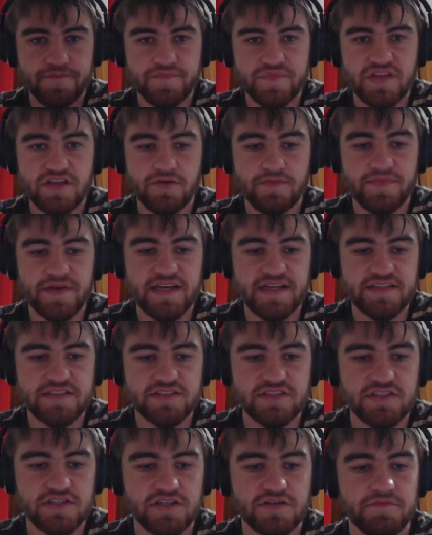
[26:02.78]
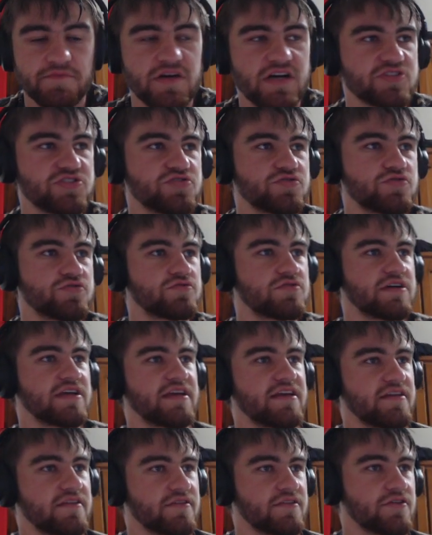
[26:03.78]
compared to Marshall
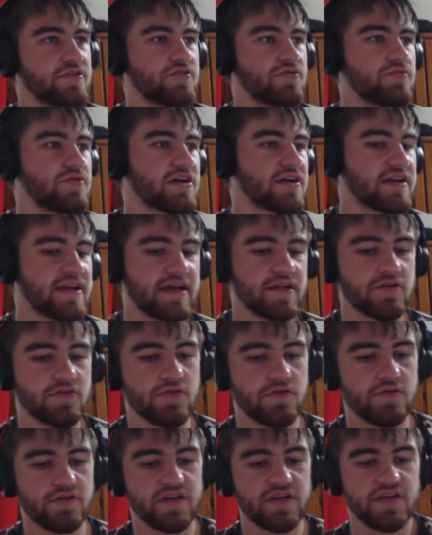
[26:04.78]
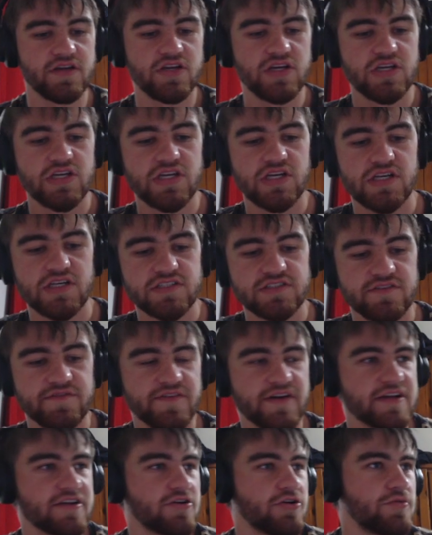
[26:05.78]
in the ruck category. So if
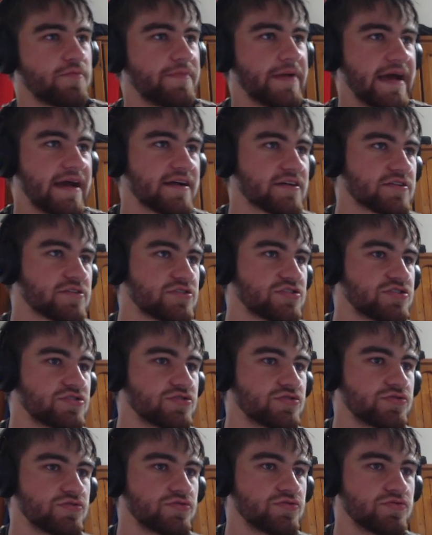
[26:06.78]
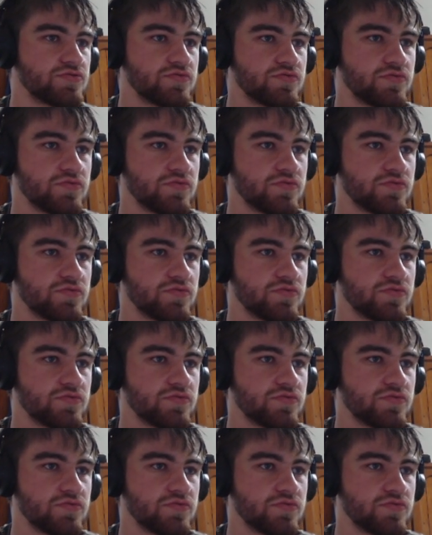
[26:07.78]
I go back to